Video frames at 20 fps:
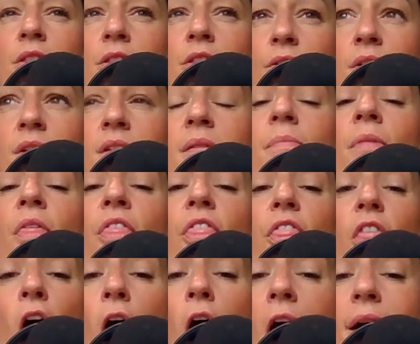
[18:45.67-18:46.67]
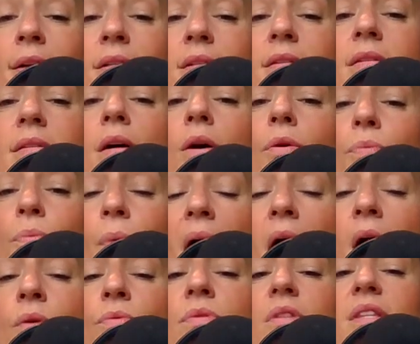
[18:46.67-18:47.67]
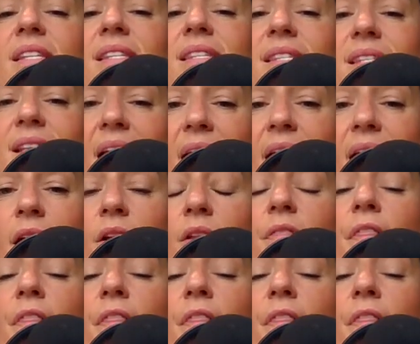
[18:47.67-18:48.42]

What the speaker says: There's some thoughts around the scale